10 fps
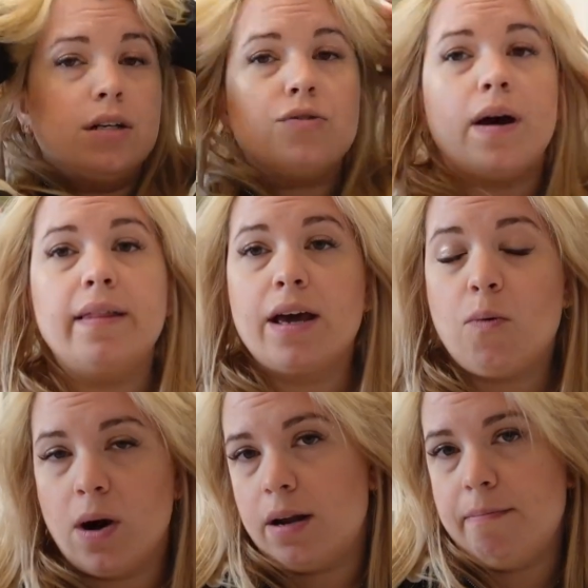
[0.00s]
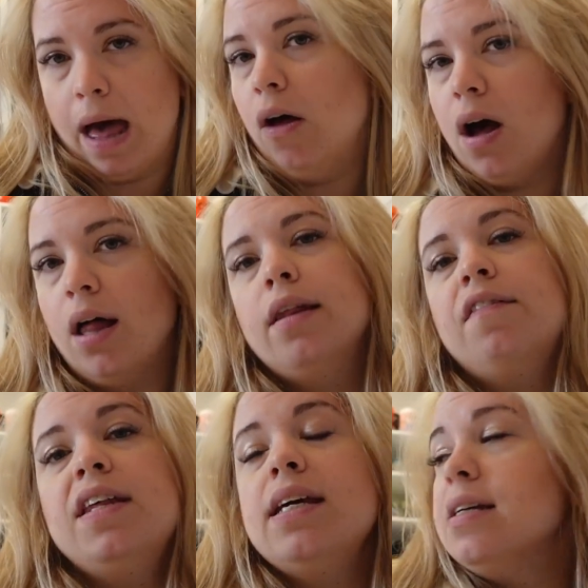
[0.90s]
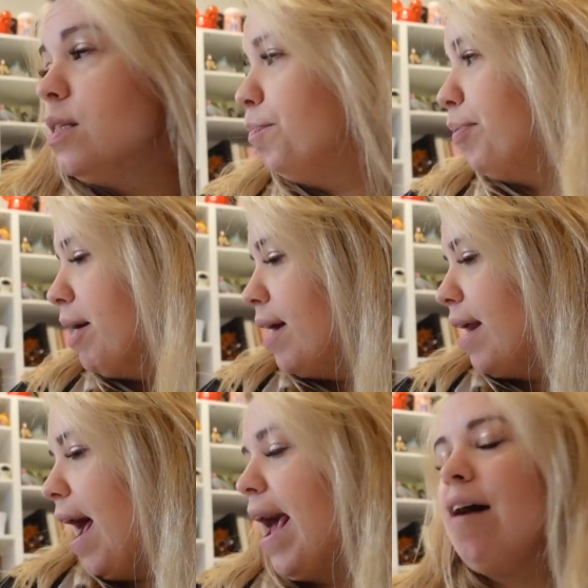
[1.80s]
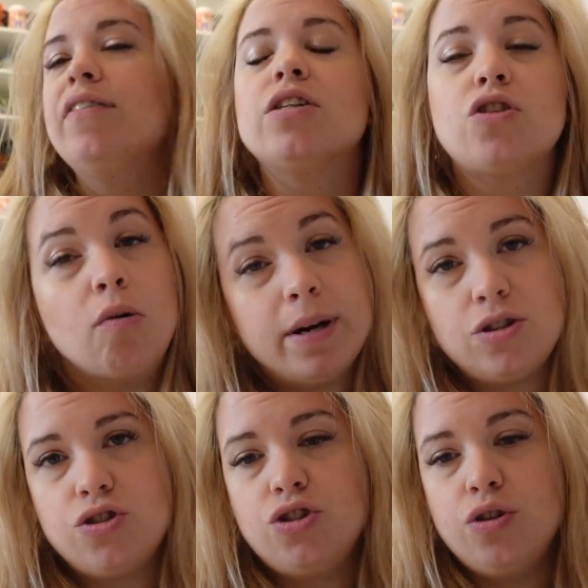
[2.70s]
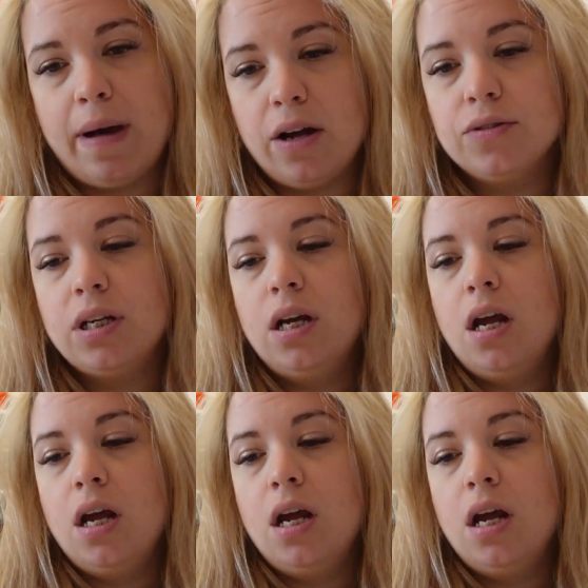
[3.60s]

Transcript: So I like want to melt all of these, but I have like so much to melt